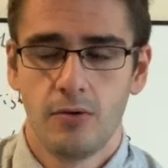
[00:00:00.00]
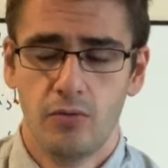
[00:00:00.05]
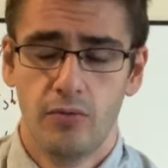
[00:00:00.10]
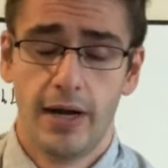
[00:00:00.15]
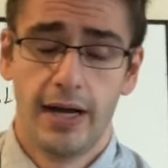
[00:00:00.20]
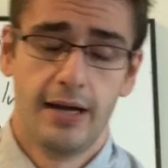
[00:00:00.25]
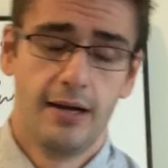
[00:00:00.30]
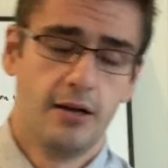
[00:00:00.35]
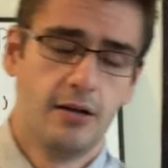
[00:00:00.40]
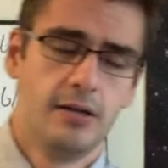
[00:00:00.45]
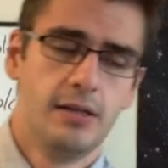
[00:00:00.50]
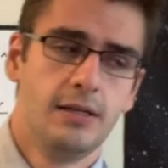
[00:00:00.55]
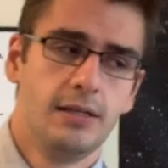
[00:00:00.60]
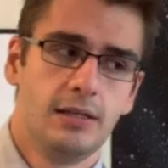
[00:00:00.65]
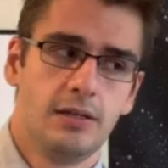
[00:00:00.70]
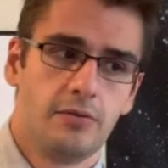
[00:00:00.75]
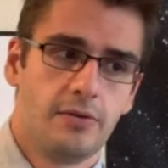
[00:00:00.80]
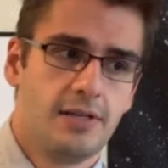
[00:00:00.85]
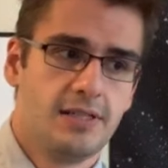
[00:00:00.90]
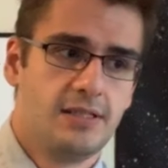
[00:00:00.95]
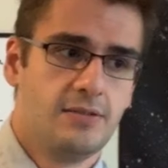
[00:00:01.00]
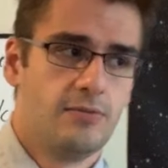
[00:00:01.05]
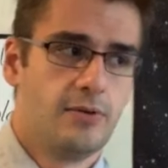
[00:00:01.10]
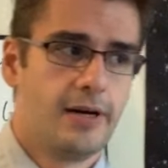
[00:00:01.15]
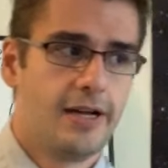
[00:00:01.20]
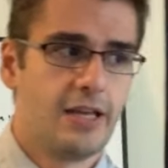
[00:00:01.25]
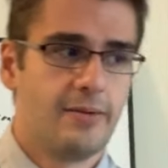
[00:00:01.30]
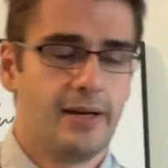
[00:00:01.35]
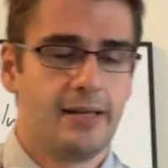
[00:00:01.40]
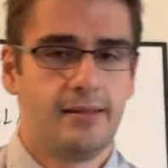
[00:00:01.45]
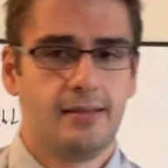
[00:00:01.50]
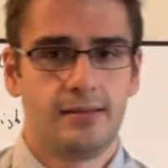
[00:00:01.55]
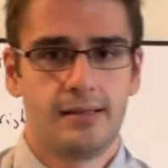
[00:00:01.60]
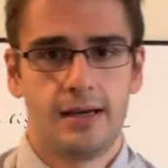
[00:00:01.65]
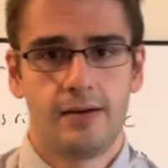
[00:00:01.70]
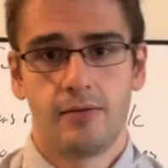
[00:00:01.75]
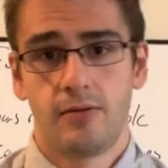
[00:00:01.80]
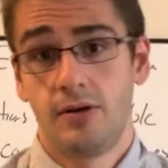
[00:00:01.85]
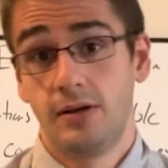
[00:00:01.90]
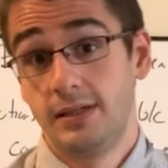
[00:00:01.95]
Well, the reason why you might think
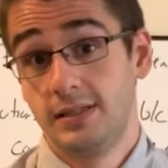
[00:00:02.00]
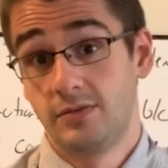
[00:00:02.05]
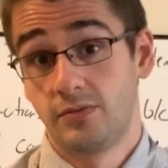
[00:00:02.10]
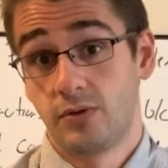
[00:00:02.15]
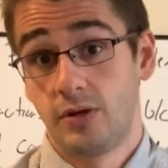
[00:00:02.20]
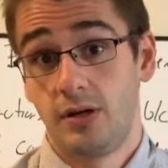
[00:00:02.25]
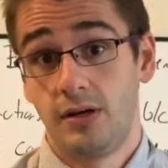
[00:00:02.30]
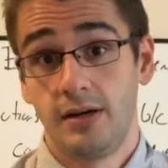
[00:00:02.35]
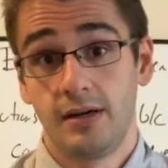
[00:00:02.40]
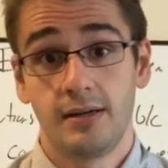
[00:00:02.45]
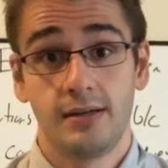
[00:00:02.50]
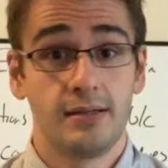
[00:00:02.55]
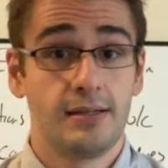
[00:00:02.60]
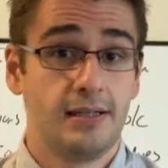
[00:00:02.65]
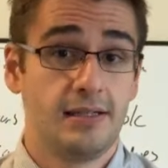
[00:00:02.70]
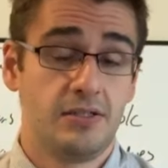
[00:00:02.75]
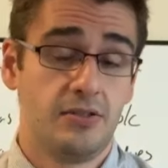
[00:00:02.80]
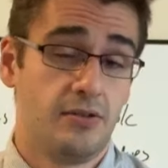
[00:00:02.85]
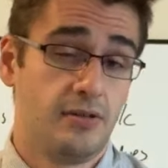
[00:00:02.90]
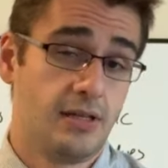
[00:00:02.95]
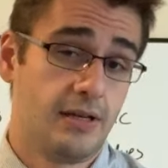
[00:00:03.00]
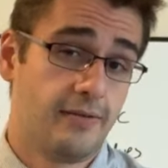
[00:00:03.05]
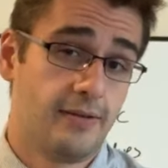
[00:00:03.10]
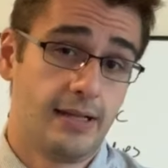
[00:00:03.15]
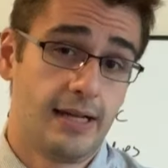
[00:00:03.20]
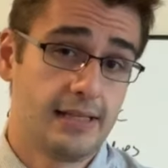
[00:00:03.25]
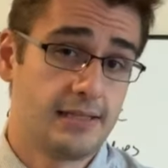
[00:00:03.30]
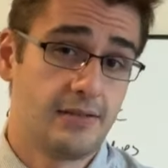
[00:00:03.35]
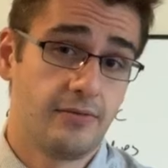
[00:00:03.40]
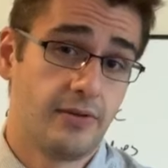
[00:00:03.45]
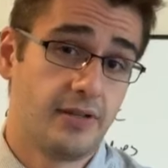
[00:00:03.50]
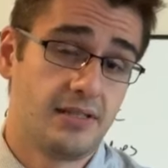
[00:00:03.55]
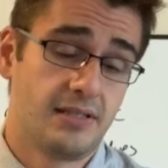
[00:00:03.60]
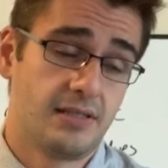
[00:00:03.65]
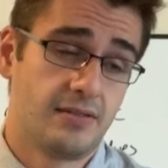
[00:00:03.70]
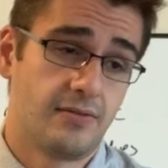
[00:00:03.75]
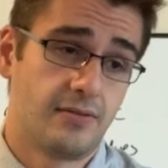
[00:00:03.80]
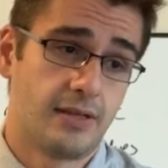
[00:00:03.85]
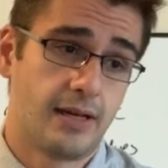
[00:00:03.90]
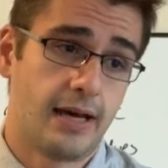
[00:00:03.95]
that is wrong is you can give lots of
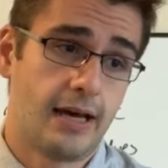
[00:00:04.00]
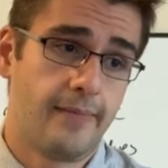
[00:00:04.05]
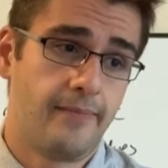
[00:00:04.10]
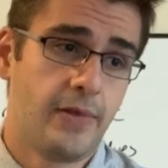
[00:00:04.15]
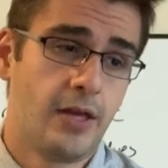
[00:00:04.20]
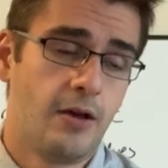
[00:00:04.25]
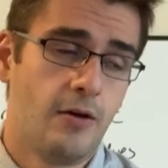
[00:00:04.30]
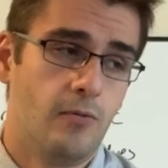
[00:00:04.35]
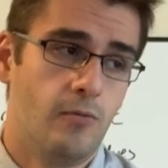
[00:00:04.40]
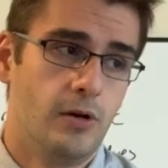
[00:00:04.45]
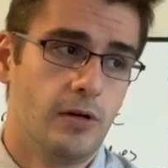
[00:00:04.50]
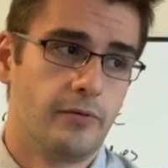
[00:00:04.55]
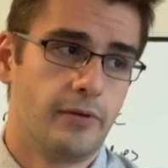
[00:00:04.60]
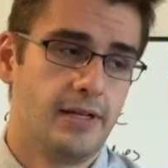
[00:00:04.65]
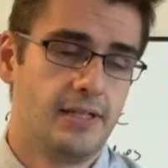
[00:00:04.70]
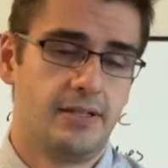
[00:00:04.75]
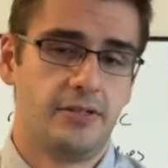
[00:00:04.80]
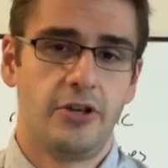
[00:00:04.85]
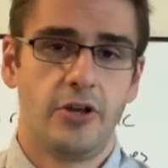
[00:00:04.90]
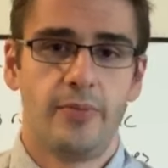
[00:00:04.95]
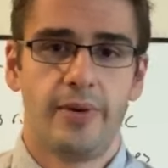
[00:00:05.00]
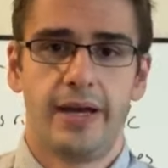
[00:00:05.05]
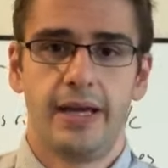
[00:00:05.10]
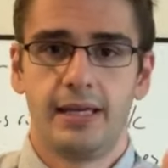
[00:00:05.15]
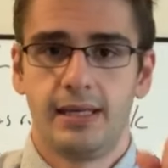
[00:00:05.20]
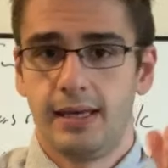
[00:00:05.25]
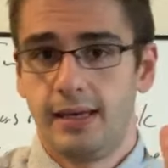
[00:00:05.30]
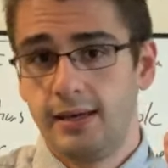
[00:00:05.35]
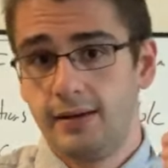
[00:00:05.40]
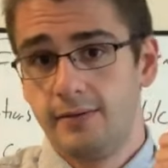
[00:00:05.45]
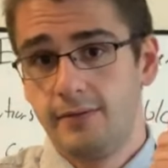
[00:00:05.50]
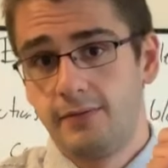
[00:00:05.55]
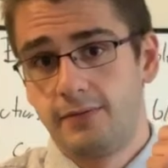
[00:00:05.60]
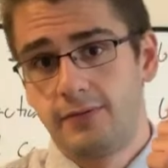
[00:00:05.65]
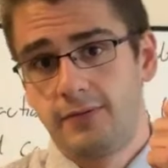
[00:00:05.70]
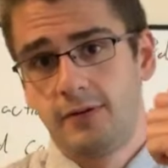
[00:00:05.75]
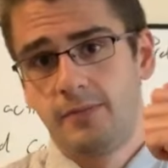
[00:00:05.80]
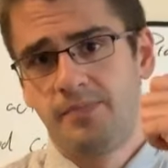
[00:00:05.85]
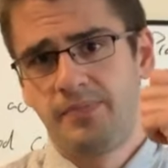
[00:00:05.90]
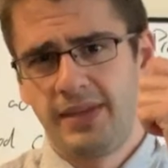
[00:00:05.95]
reasons for that. One reason you might give
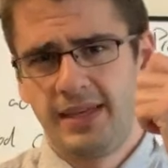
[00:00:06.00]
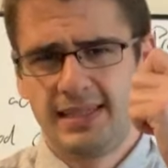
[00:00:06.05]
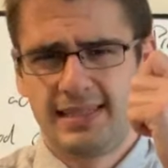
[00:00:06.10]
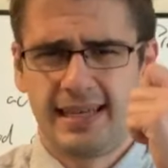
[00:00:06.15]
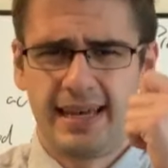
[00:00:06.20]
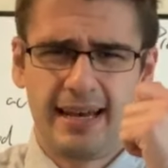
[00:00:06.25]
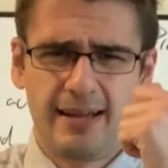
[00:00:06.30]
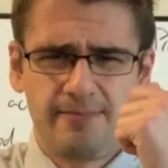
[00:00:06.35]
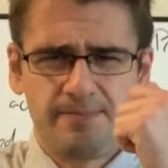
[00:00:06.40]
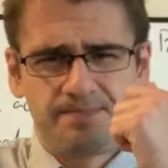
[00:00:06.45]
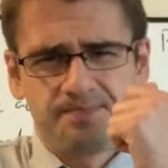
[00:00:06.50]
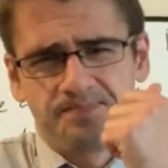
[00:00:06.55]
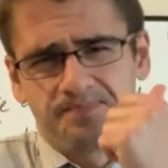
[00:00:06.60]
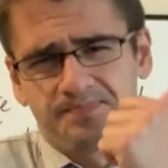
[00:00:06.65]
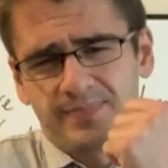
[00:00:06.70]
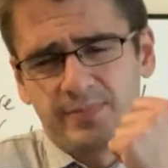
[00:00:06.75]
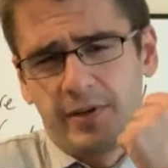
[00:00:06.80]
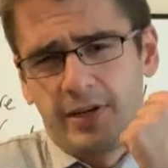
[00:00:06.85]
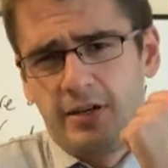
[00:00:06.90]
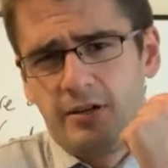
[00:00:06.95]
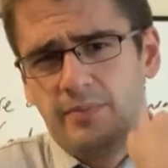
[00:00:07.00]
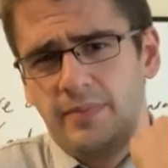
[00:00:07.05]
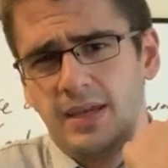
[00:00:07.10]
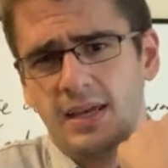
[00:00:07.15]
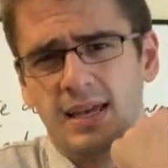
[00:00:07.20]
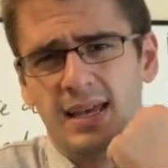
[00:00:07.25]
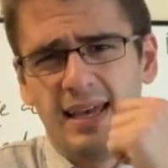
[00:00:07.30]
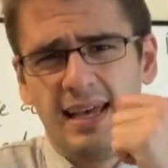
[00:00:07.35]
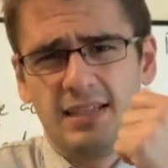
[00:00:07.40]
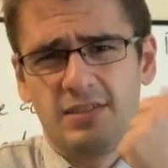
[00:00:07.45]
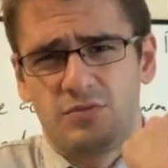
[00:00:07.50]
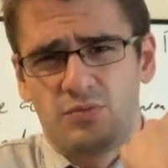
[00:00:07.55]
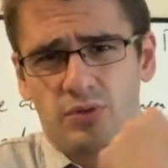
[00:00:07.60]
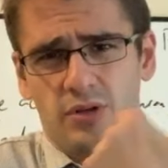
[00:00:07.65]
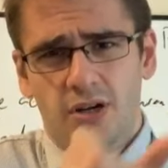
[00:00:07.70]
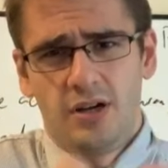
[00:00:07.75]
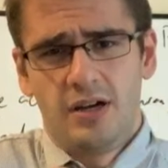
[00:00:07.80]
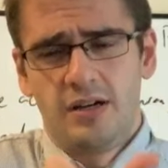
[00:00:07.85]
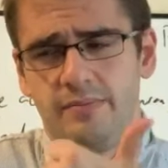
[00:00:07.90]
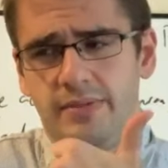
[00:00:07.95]
is that, well, it's
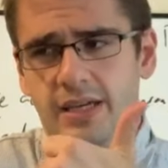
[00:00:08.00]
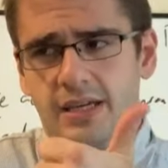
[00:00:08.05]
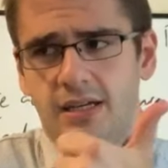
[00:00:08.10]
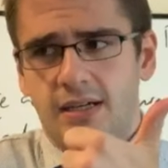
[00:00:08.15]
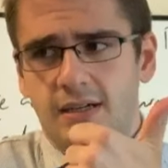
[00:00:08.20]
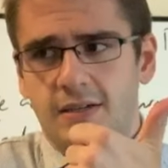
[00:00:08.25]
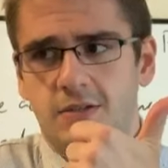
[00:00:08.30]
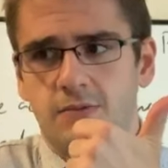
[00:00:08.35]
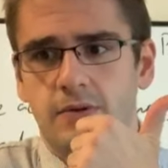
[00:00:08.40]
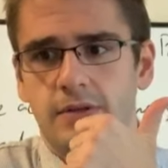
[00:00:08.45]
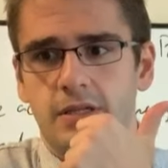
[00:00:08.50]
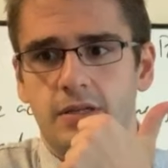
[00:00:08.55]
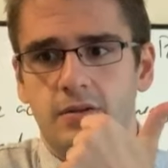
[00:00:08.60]
wrong because what